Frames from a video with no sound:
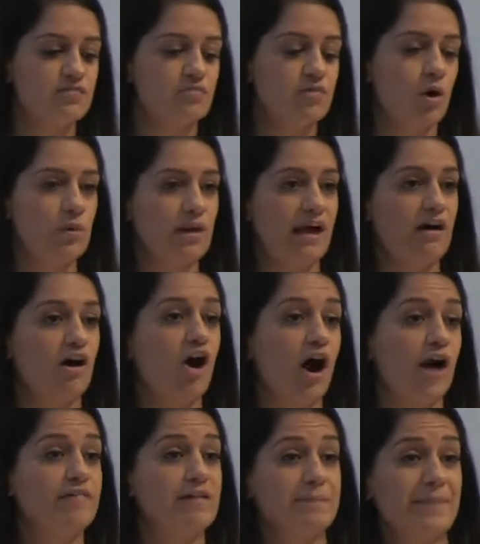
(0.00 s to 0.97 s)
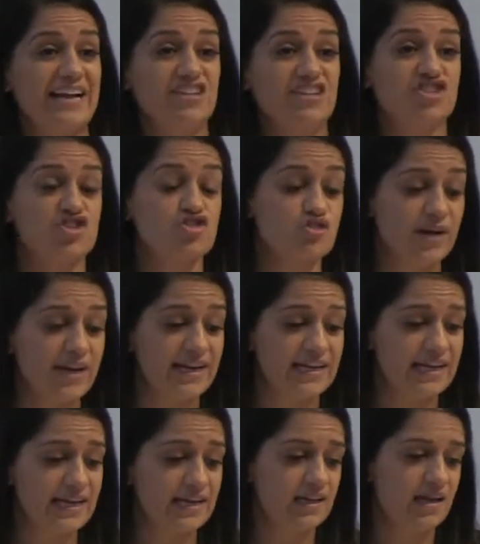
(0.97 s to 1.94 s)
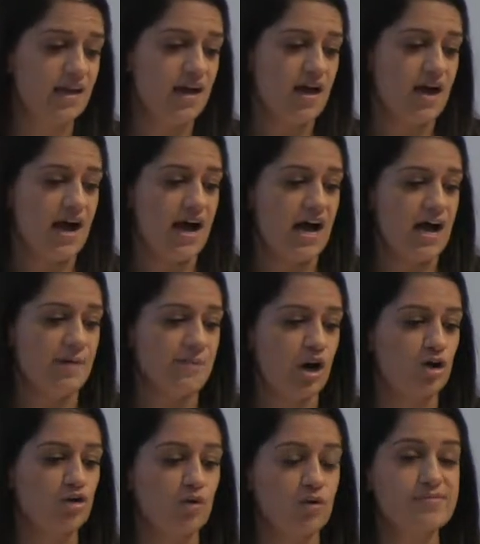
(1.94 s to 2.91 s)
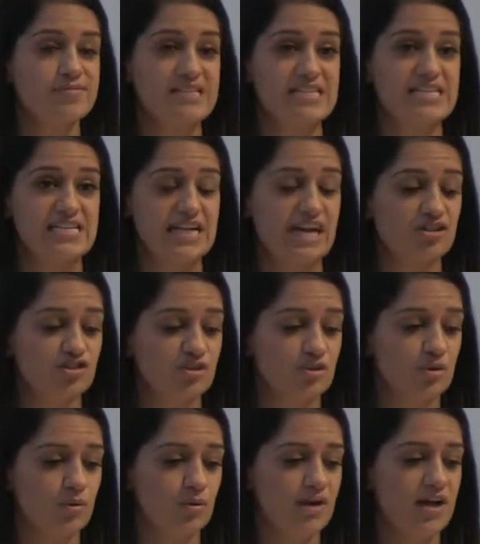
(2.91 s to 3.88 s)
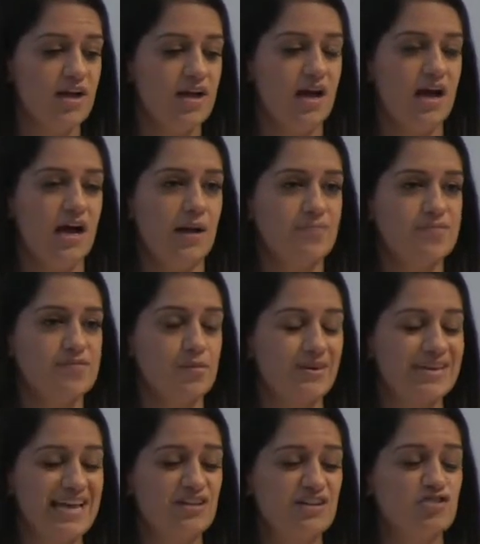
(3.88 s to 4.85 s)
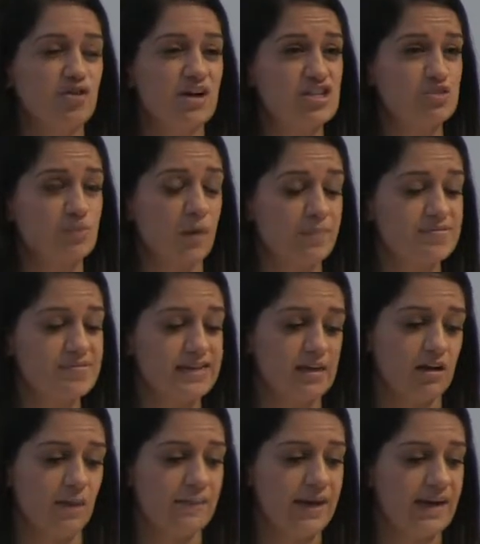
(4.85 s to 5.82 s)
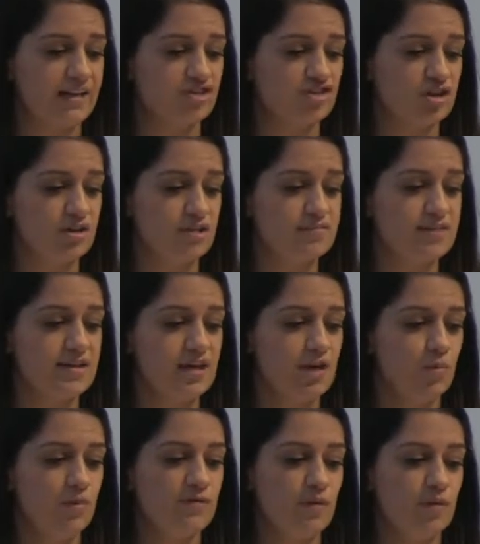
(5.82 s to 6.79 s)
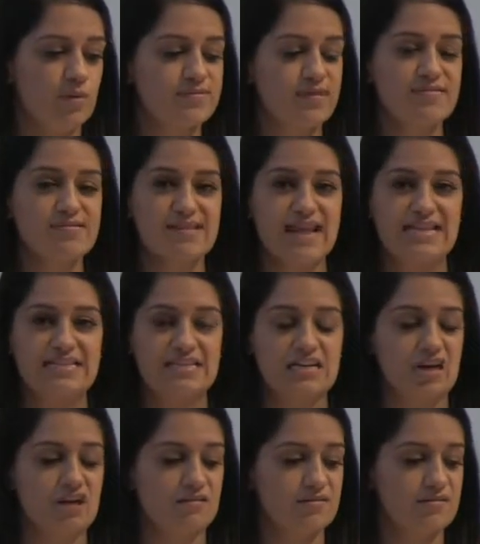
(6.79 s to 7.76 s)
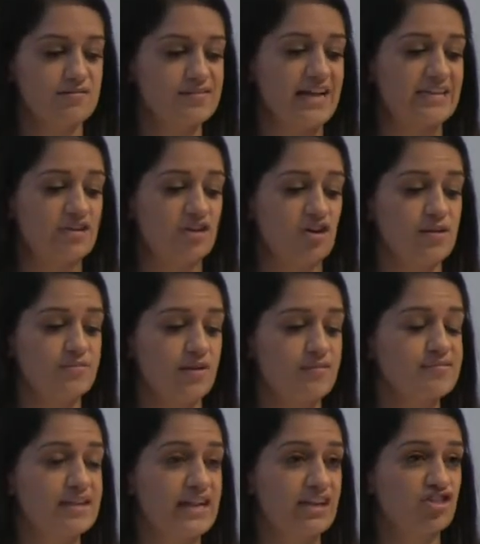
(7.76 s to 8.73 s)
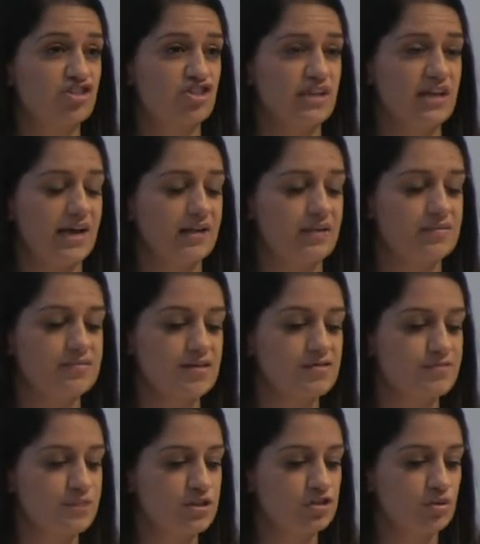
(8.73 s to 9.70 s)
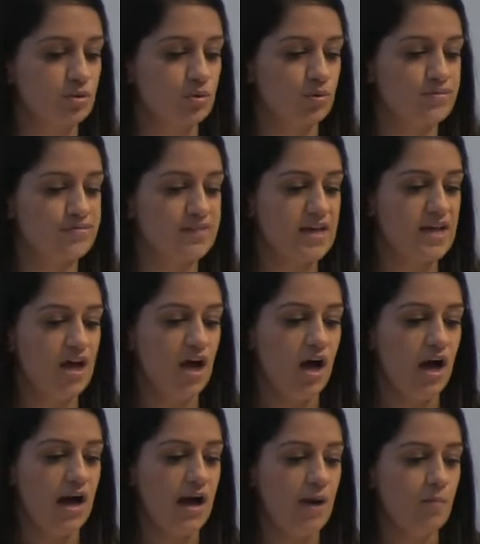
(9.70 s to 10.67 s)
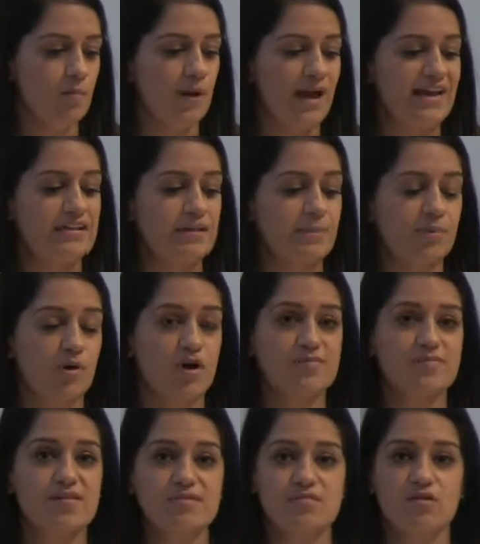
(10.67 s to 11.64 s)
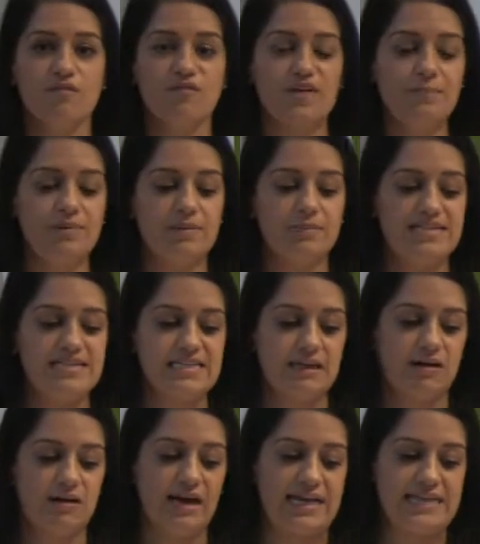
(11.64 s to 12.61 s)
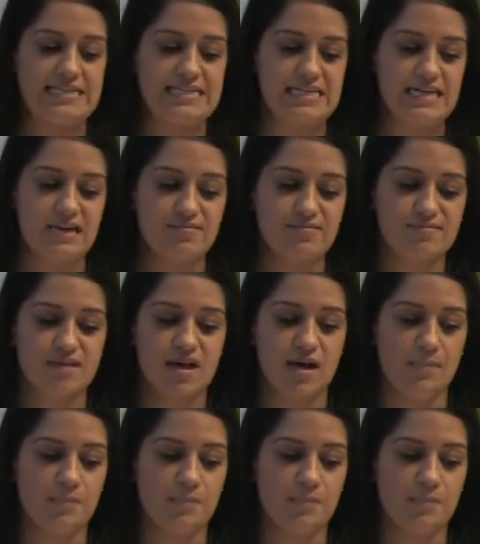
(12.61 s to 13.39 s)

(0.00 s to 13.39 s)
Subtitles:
and rolled out hiring manager training across international. So again, trying to upskill our managers. We've also standardized our selection and assessment tools. We're in the process of implementing our ATS